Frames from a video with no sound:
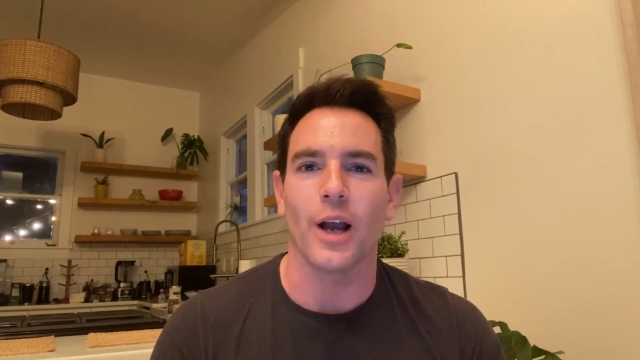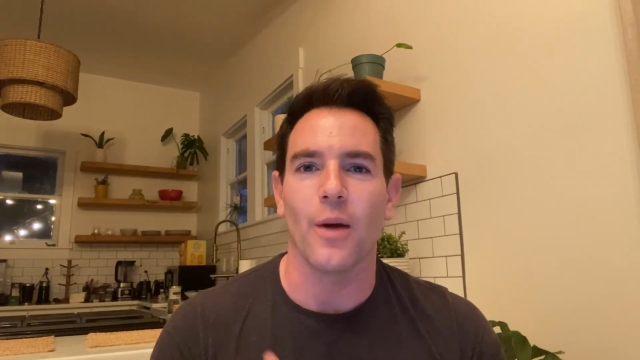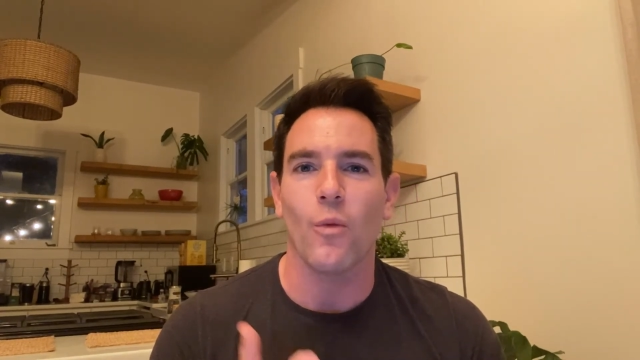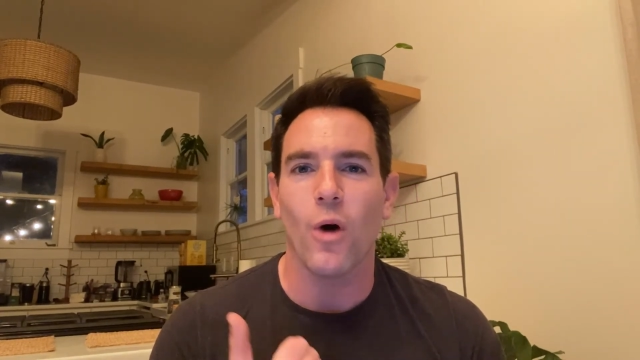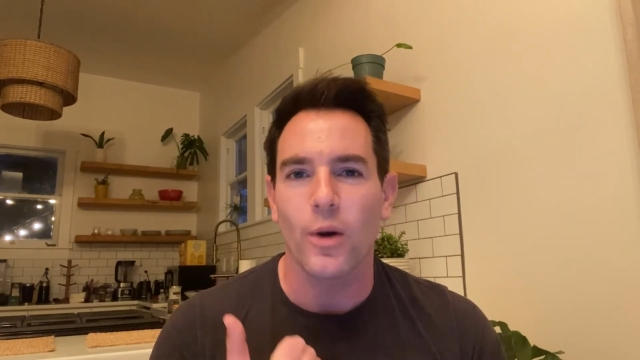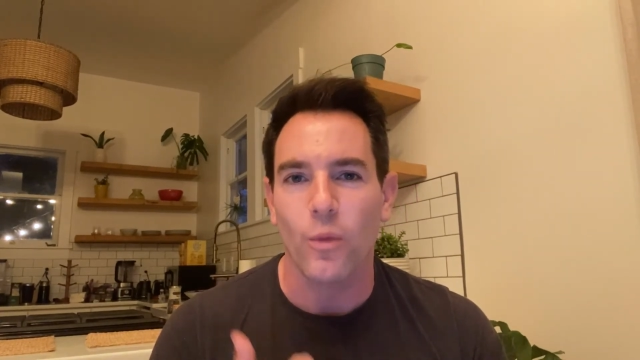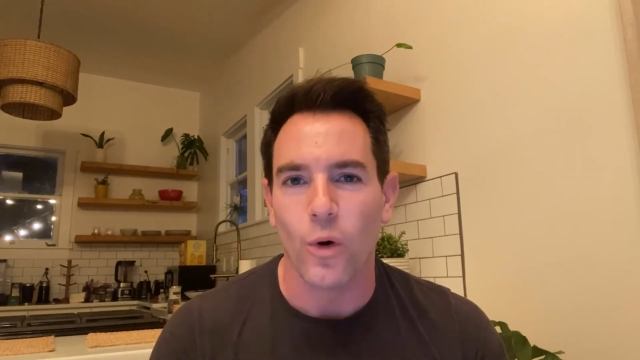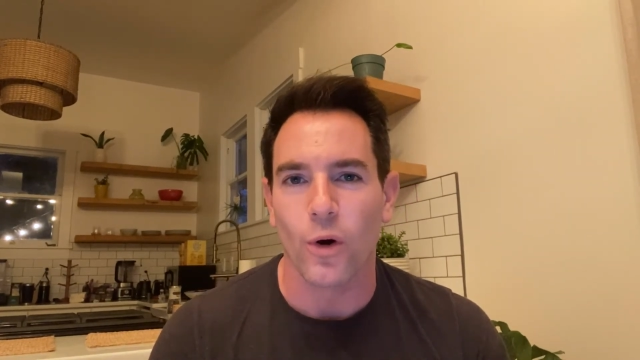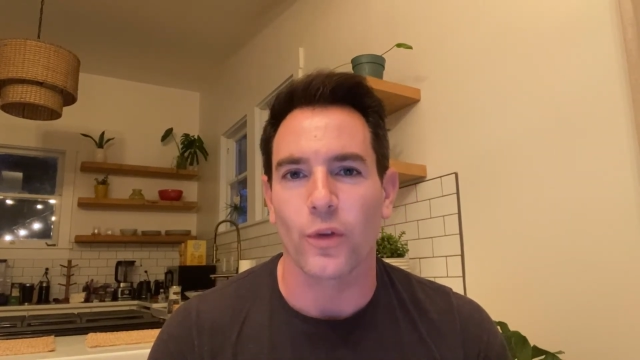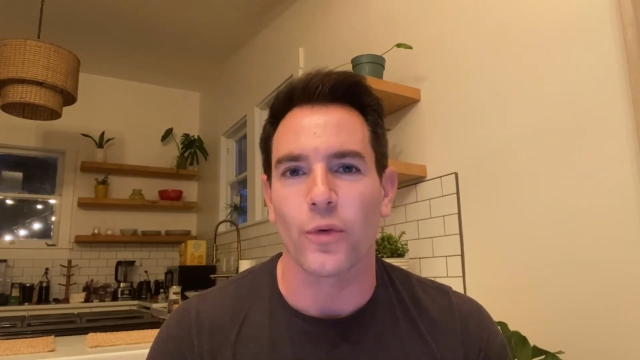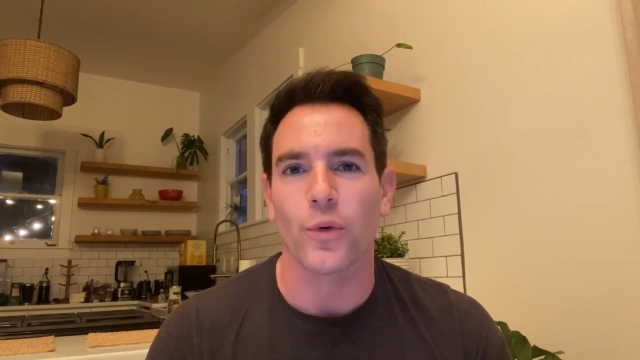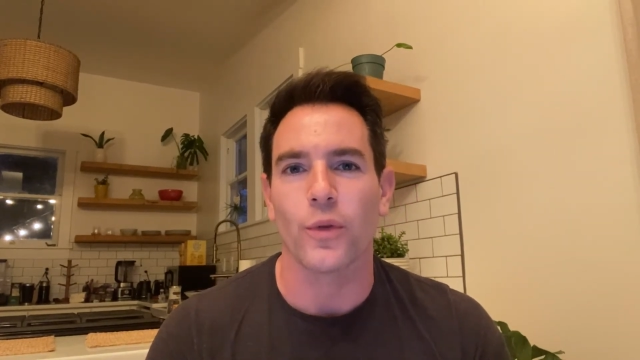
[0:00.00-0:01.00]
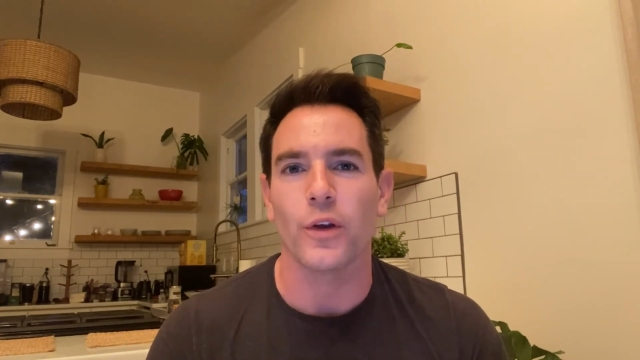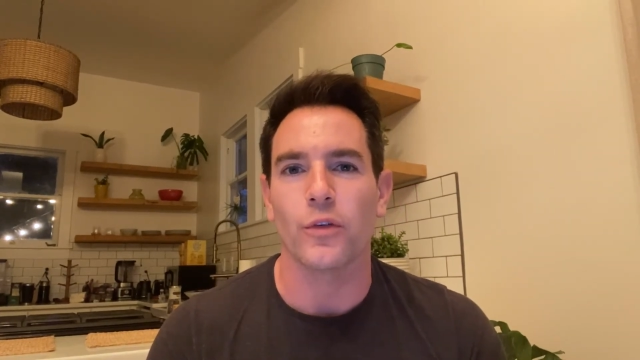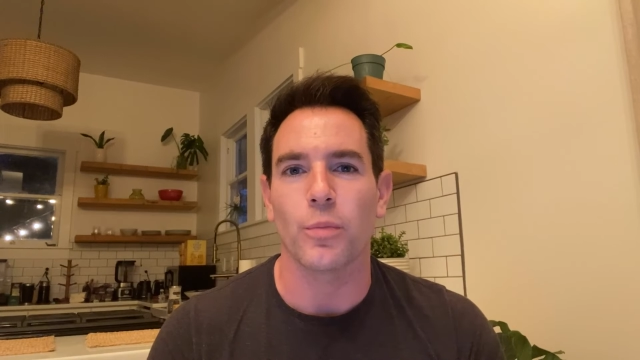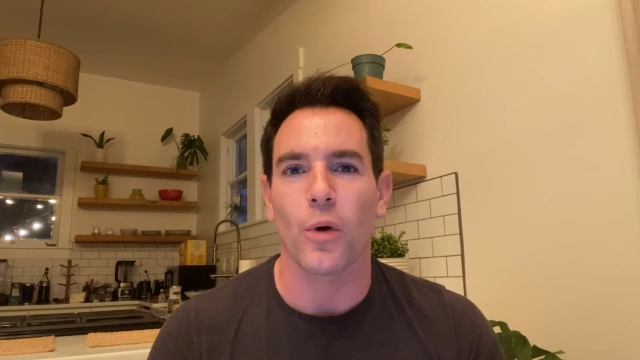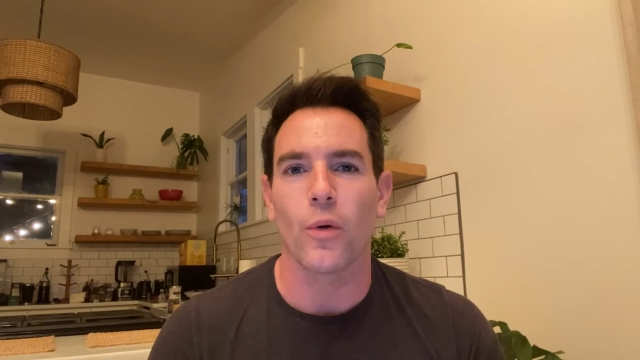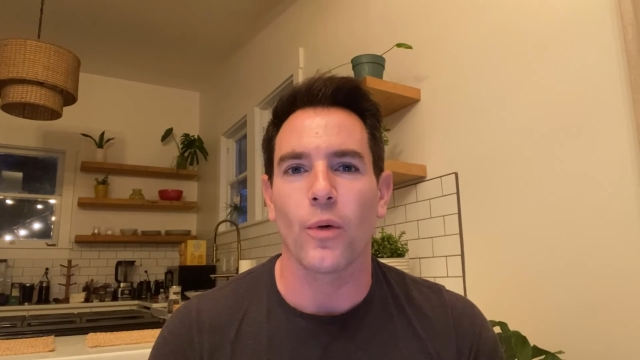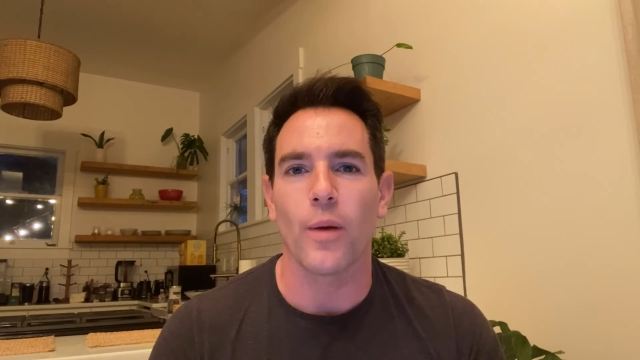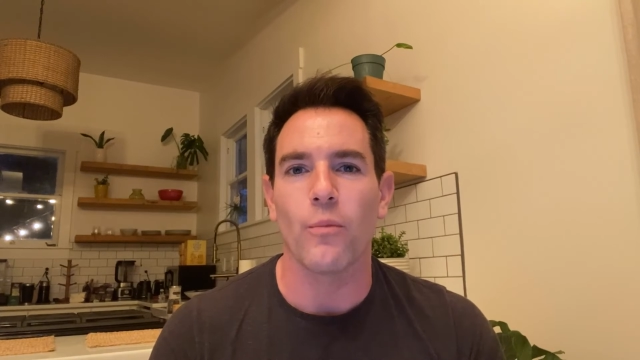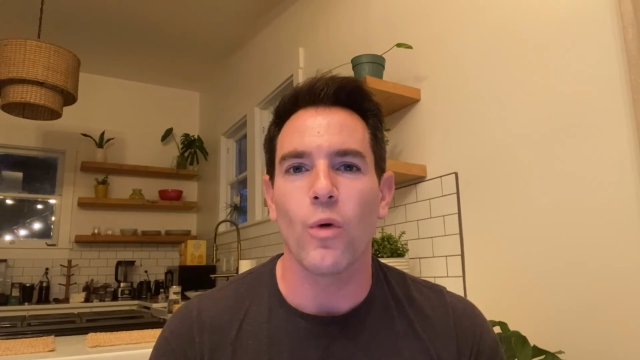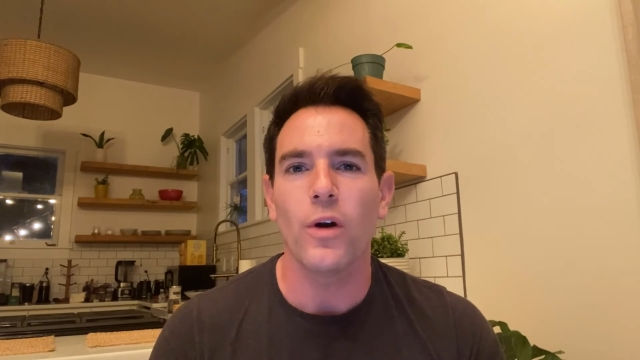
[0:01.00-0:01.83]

I want to work through this program,